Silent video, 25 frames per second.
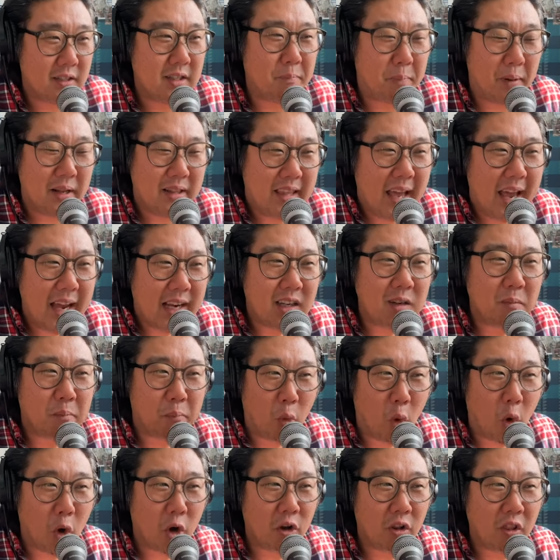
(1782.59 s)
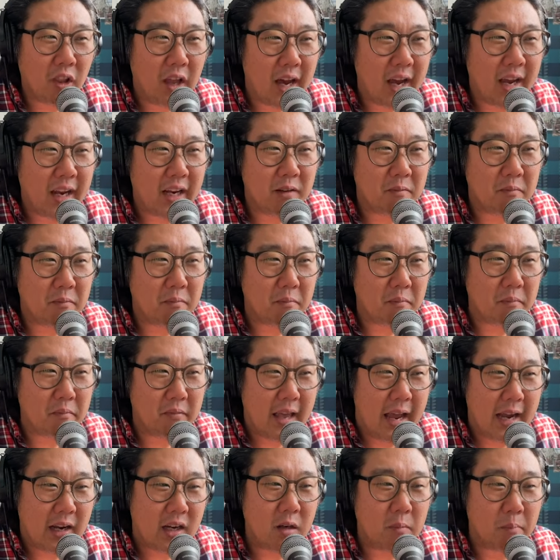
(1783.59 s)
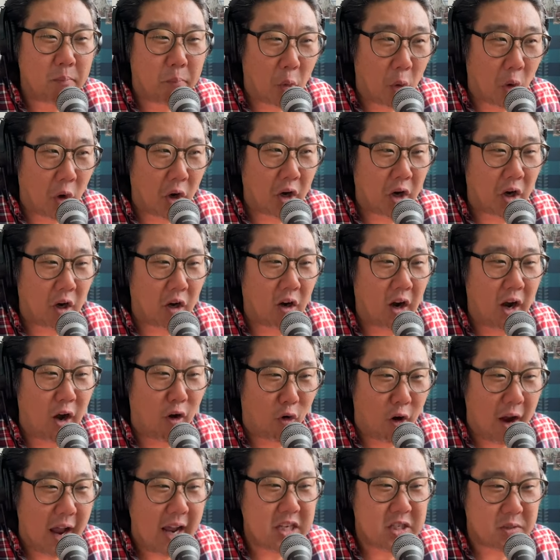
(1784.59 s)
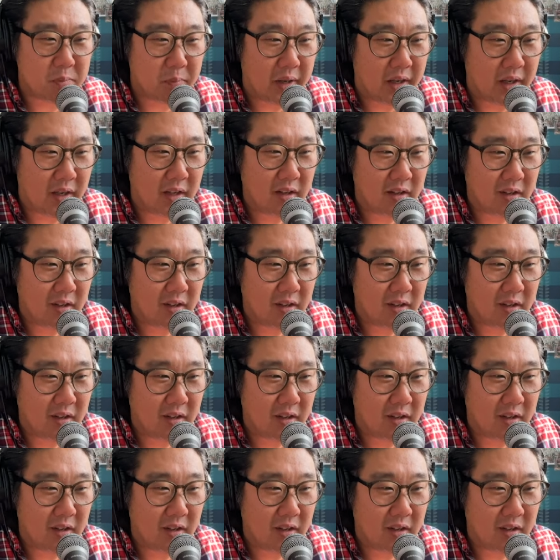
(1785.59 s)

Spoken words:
But that could border harassment.